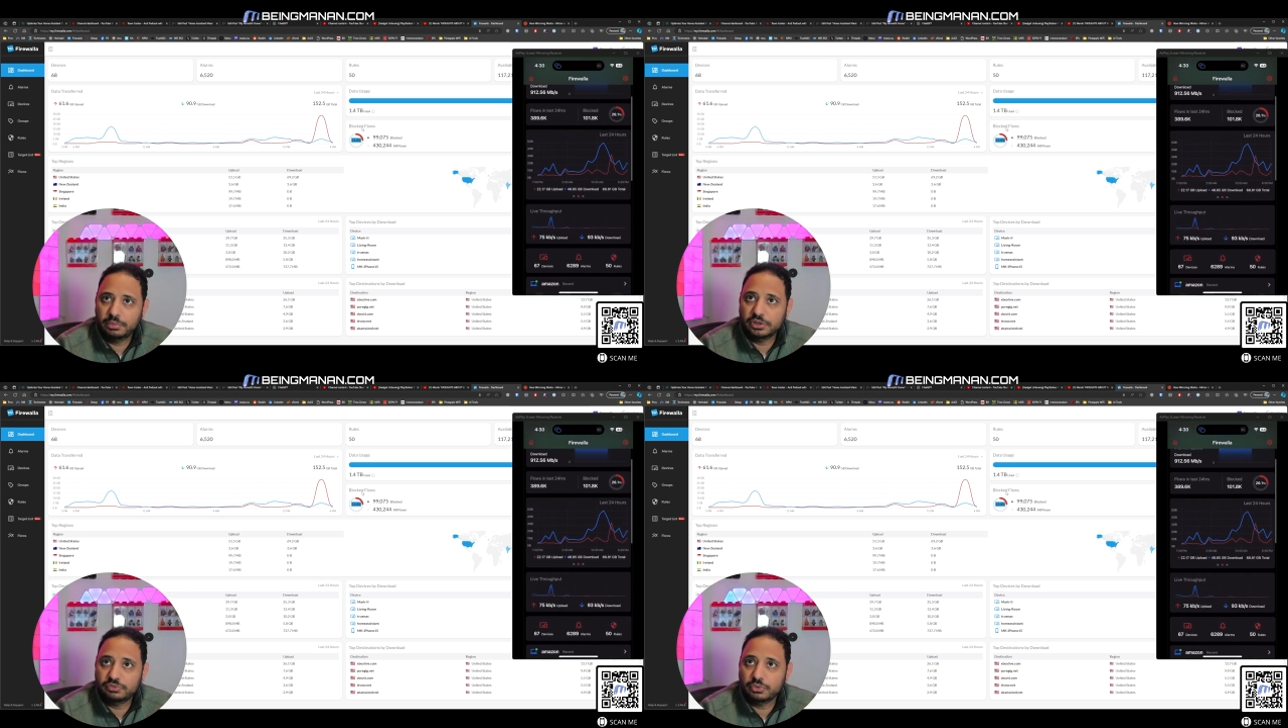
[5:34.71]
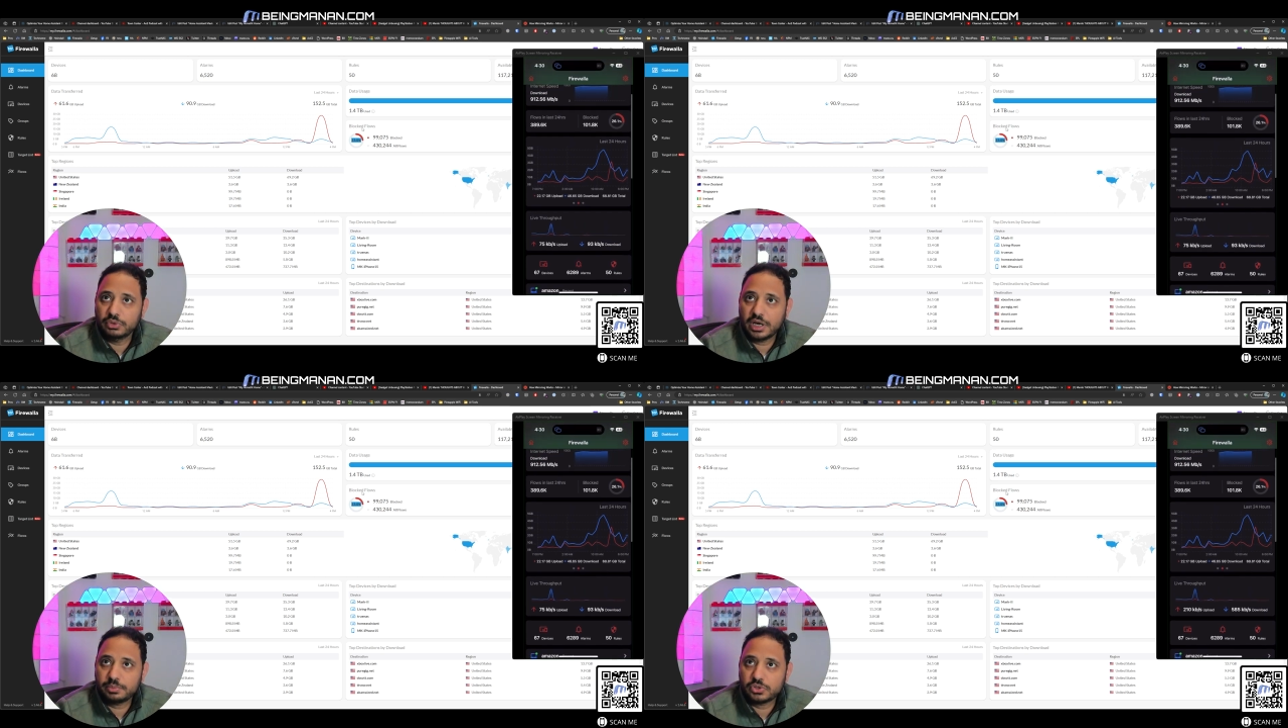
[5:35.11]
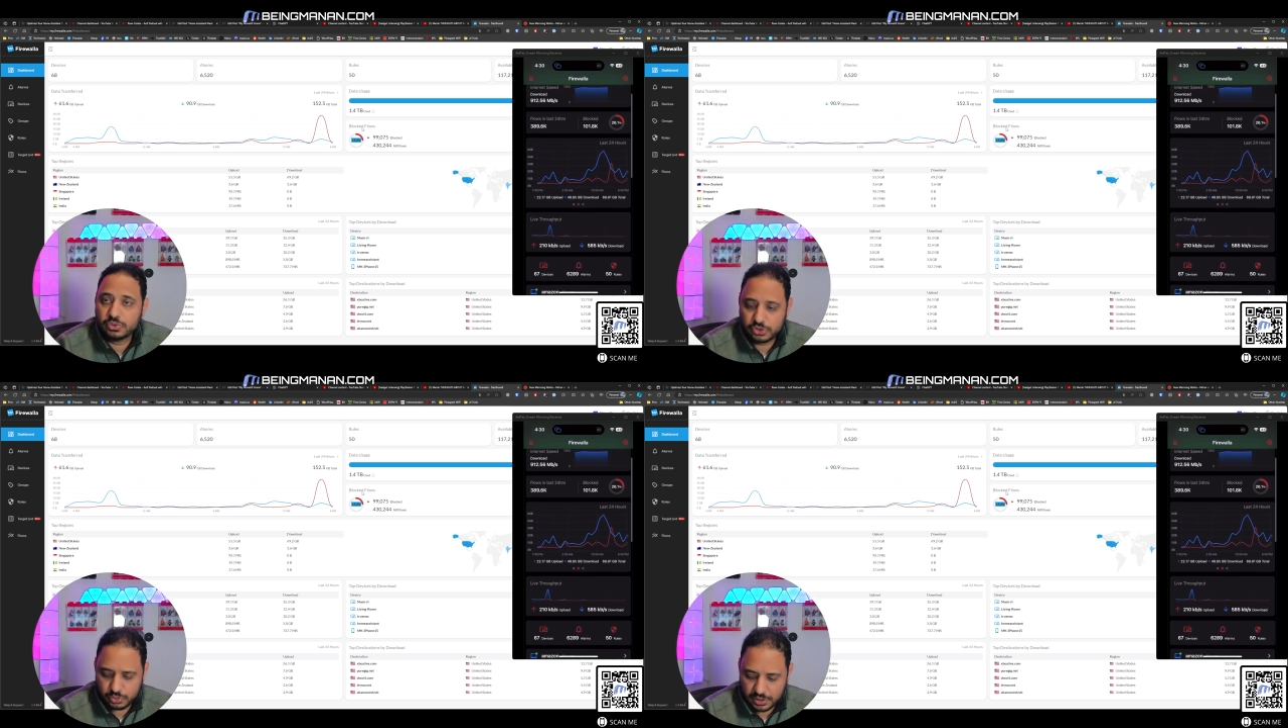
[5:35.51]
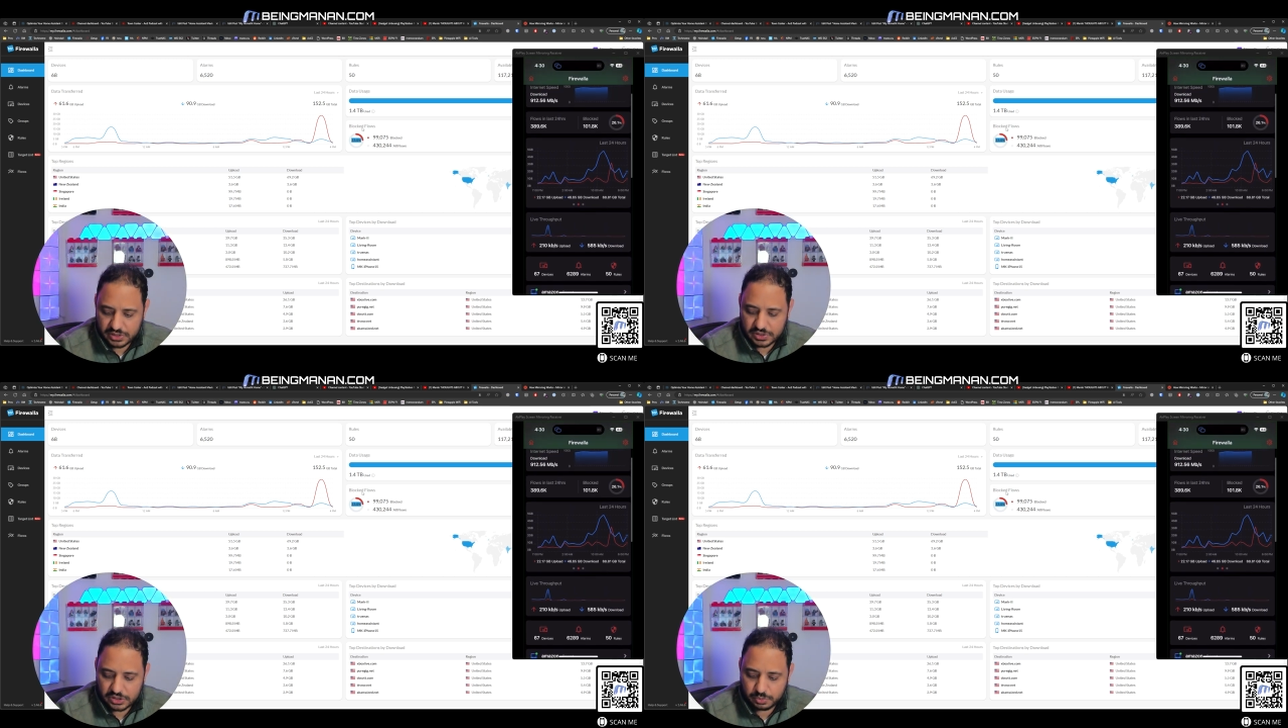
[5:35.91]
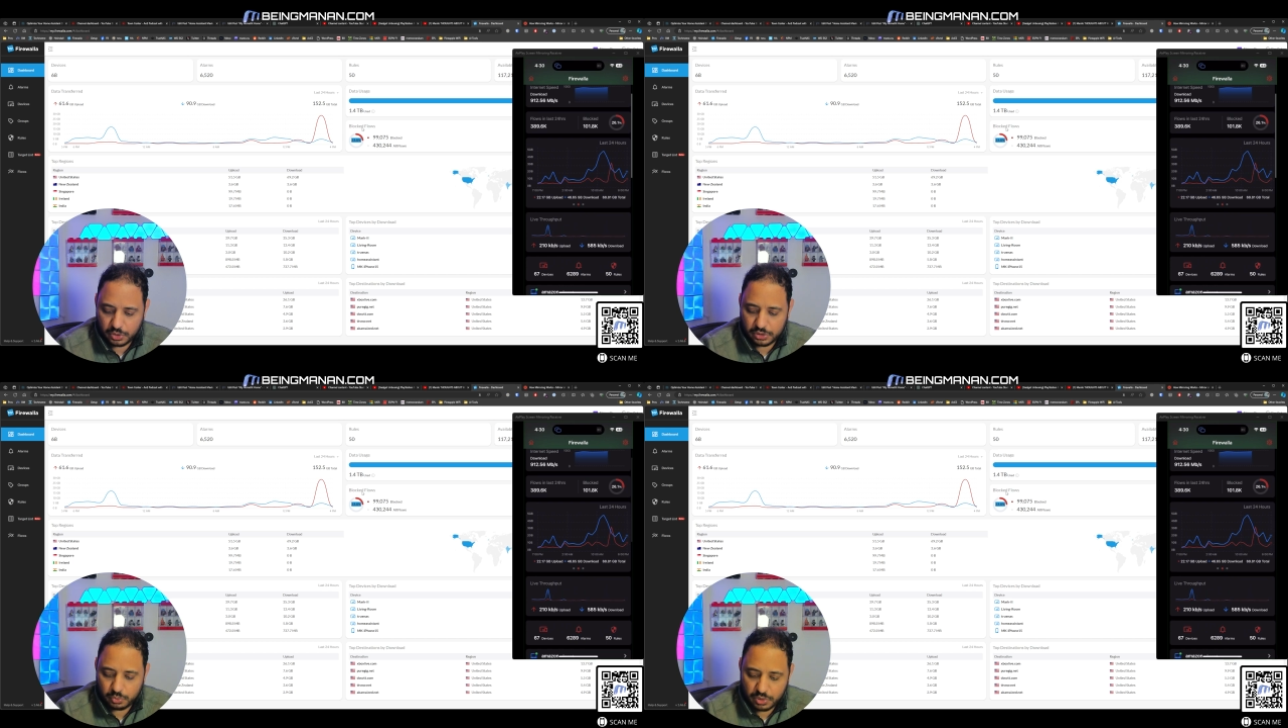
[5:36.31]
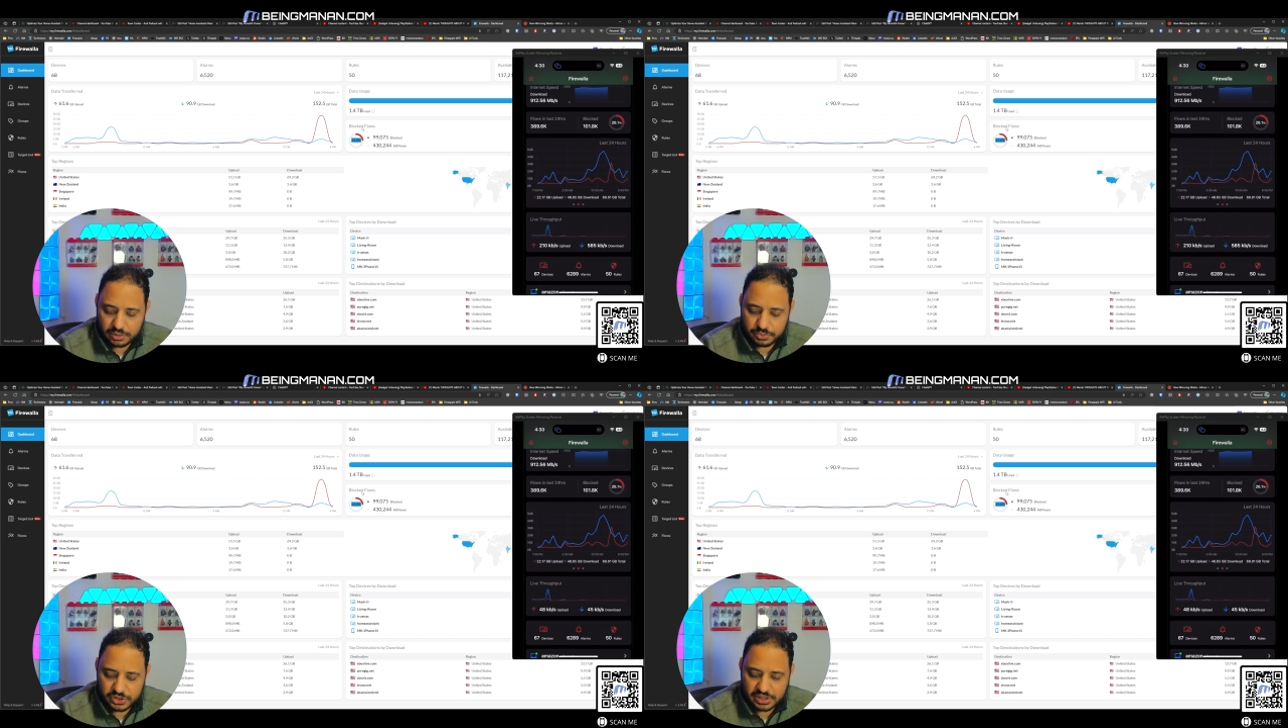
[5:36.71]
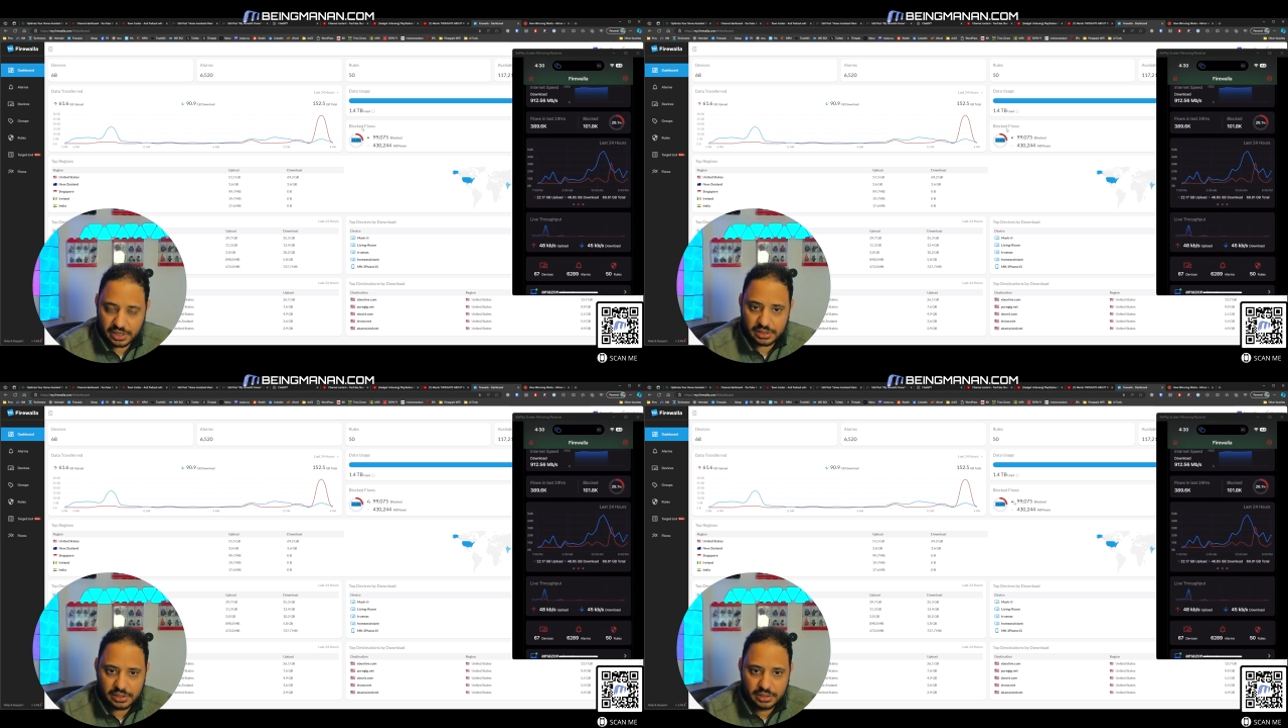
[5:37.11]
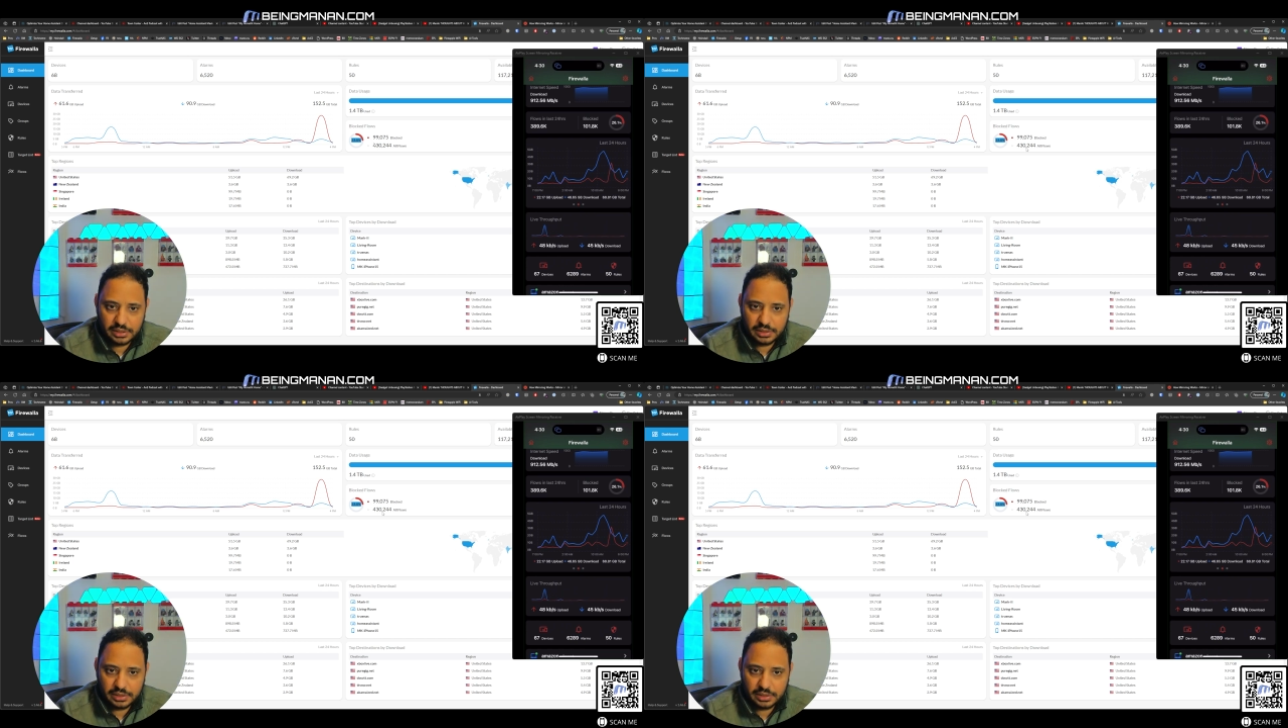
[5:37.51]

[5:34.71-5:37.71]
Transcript: but the phone app shows 26.1%.